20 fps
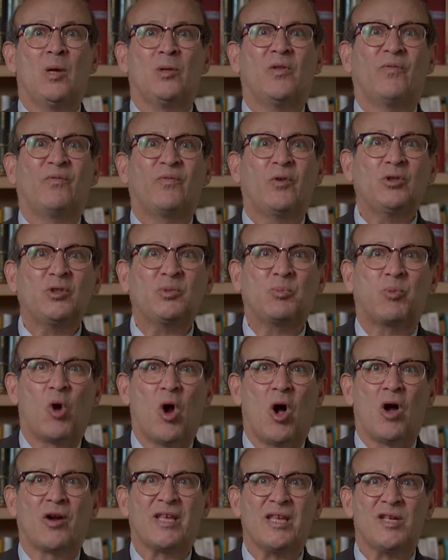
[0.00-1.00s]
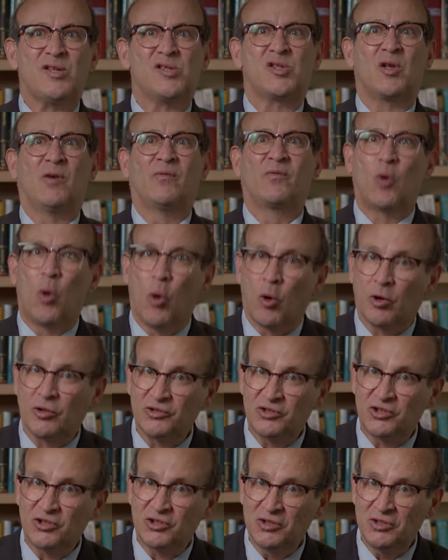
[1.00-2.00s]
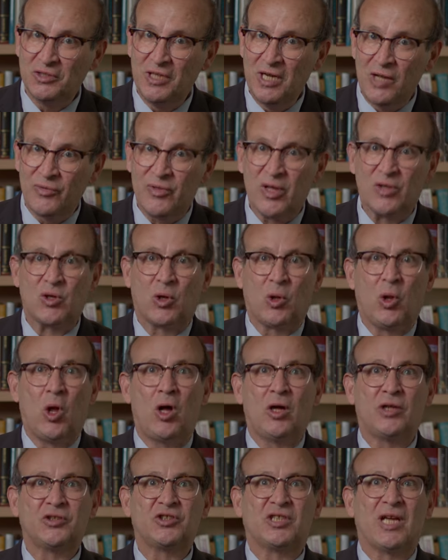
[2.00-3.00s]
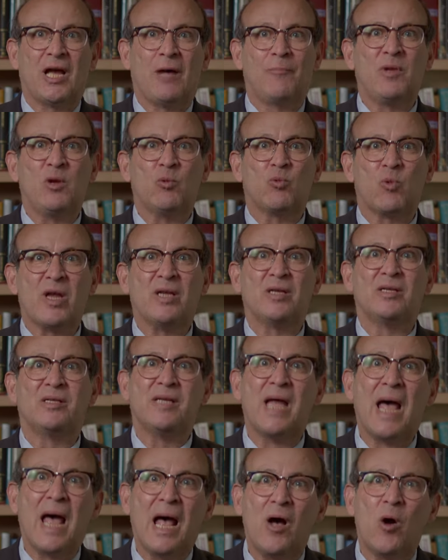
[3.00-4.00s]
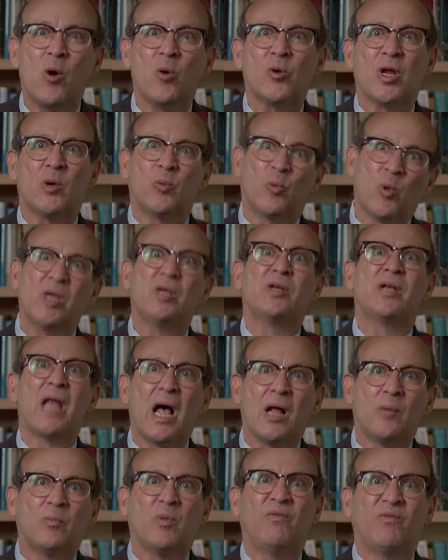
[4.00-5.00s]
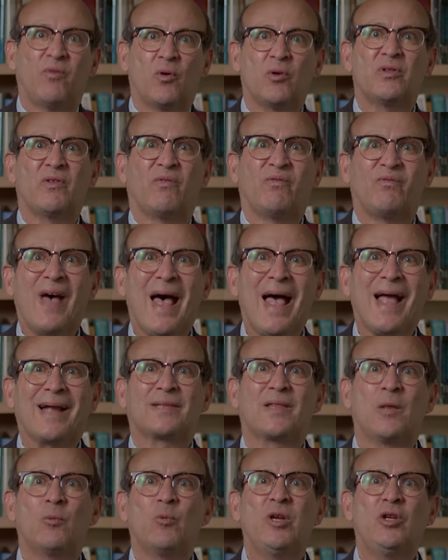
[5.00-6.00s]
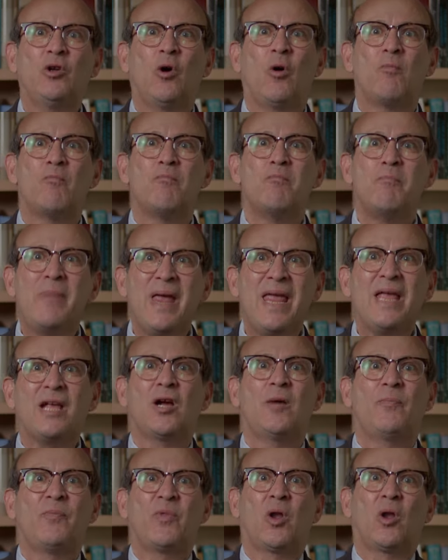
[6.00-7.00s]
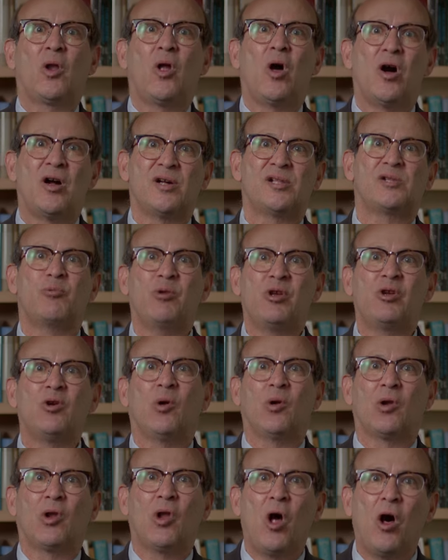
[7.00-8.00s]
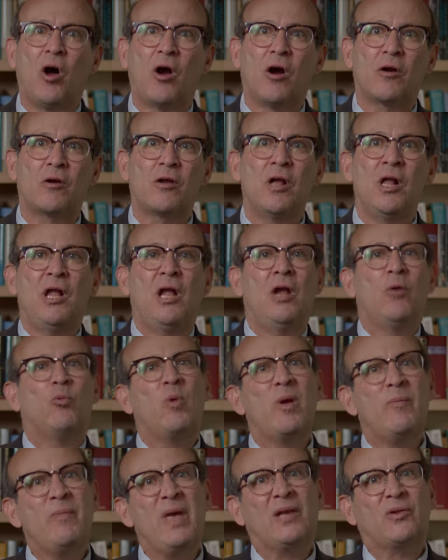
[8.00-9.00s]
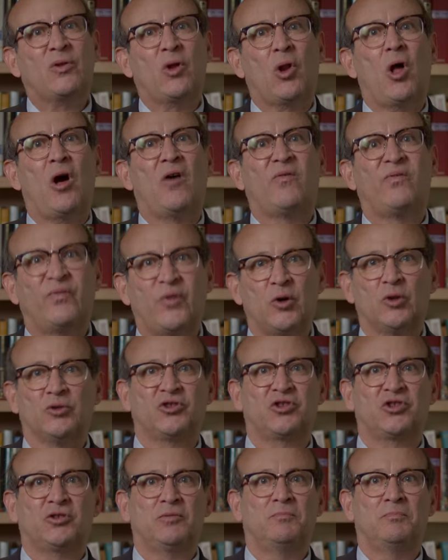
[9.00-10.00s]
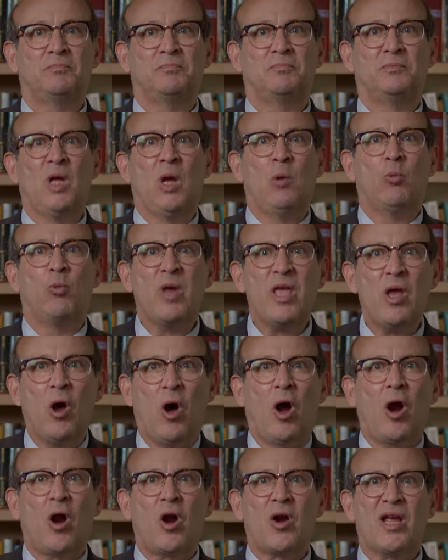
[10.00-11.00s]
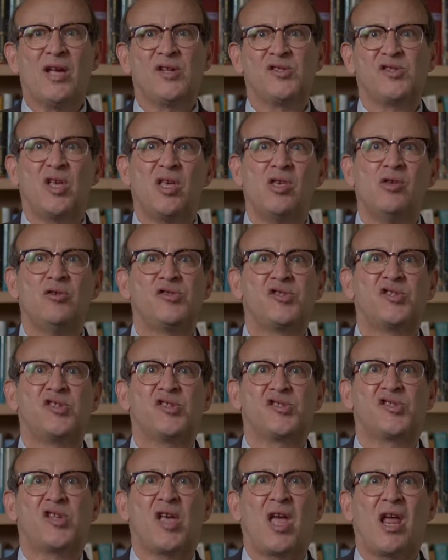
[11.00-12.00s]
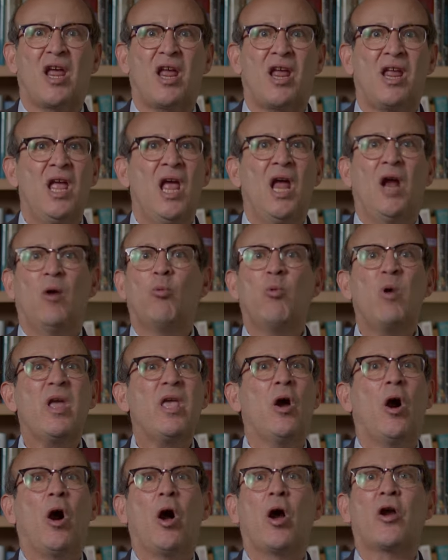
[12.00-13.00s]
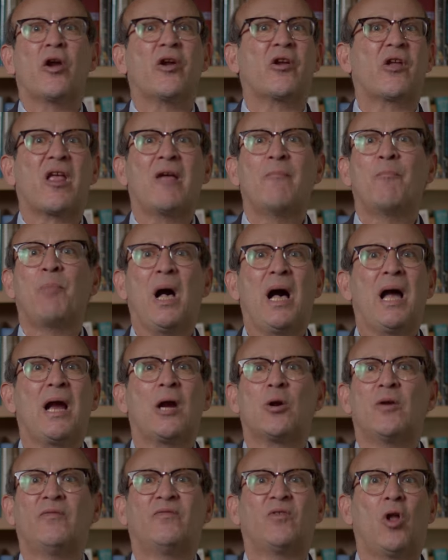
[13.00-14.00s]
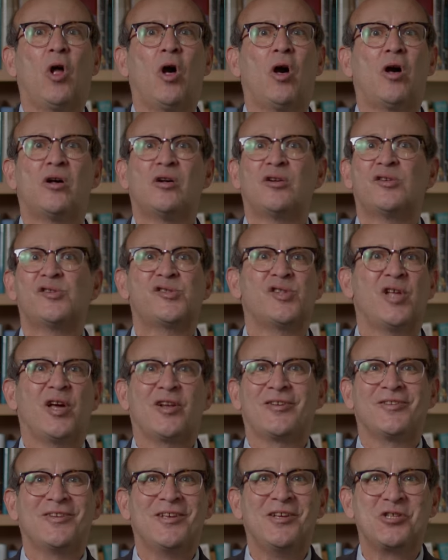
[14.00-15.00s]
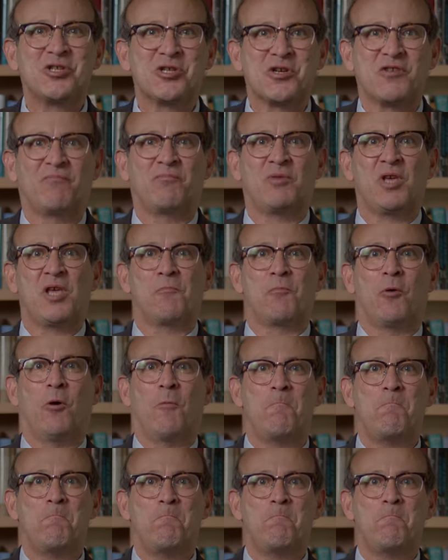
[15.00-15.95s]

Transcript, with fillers: The first prong is, of course, that the laws shall be written down and written down before the fact, that we don't make up the law as we go along, we make the law first. We are, as they used to say, we are an empire of laws, not a nation of people.